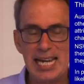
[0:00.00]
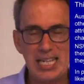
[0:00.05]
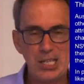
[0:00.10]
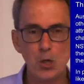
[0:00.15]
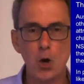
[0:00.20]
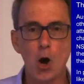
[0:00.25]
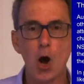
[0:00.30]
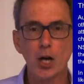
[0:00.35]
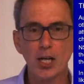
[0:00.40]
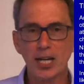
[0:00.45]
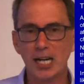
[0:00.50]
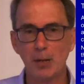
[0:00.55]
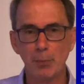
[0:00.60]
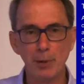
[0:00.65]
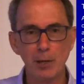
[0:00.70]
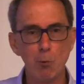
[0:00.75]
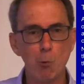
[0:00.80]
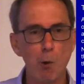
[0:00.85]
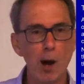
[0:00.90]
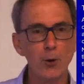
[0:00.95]
It's not going
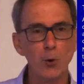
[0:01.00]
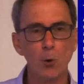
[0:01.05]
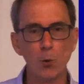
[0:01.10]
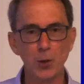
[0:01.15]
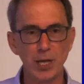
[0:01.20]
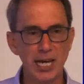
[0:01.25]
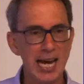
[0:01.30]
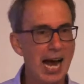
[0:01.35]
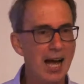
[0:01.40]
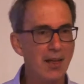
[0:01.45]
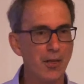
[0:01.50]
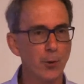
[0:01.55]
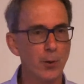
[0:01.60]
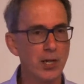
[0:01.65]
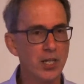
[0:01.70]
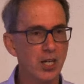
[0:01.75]
to be one or the other.